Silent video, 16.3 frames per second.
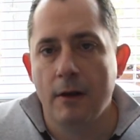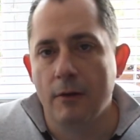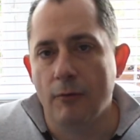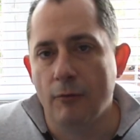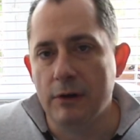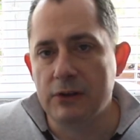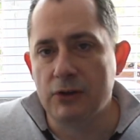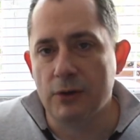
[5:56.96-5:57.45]

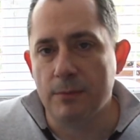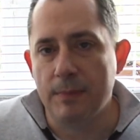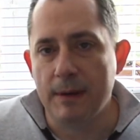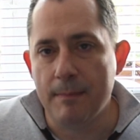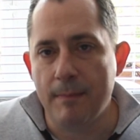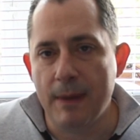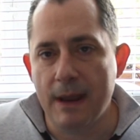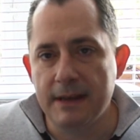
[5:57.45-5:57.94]
Wrist should be
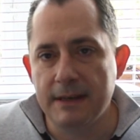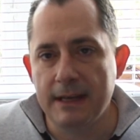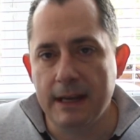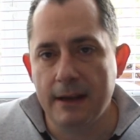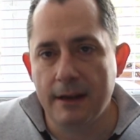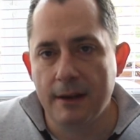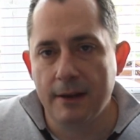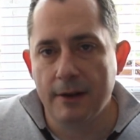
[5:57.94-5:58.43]

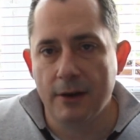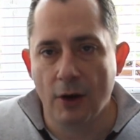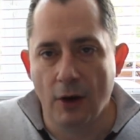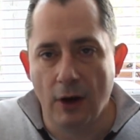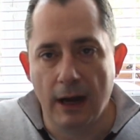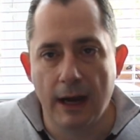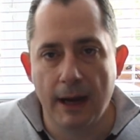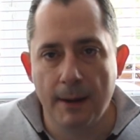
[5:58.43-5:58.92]
bending,
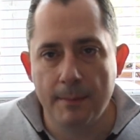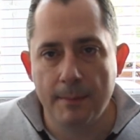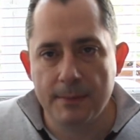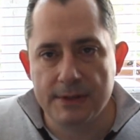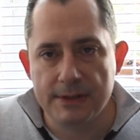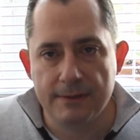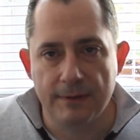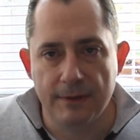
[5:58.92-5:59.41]
not
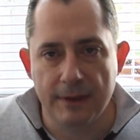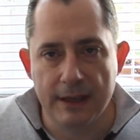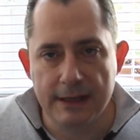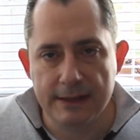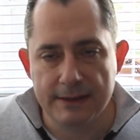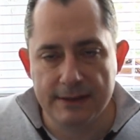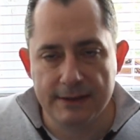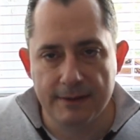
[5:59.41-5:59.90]
arms for
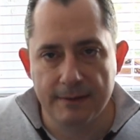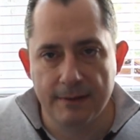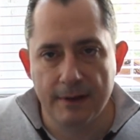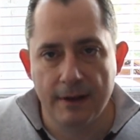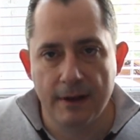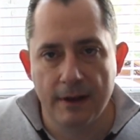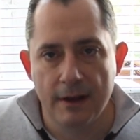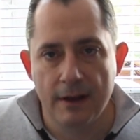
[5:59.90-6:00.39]
this.
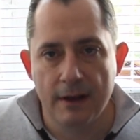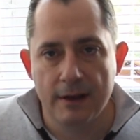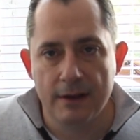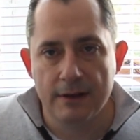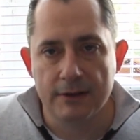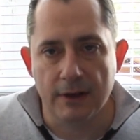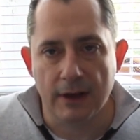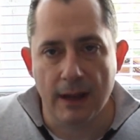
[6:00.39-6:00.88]

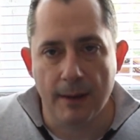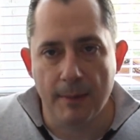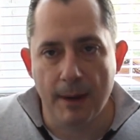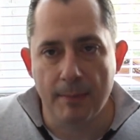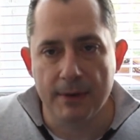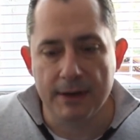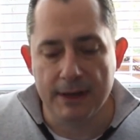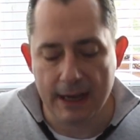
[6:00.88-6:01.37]
So come
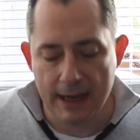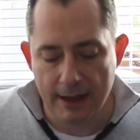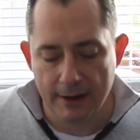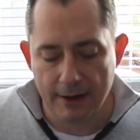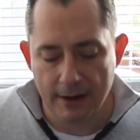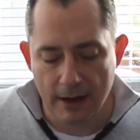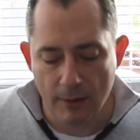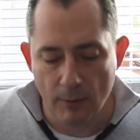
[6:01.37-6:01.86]
up and
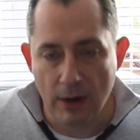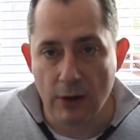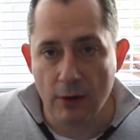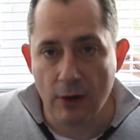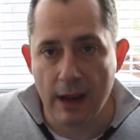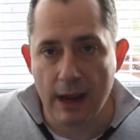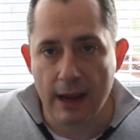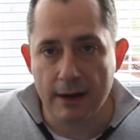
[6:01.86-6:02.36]
down, and when you
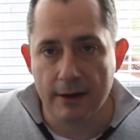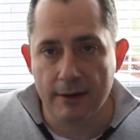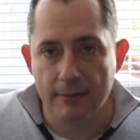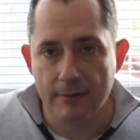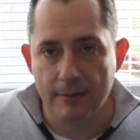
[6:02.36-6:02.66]
hit,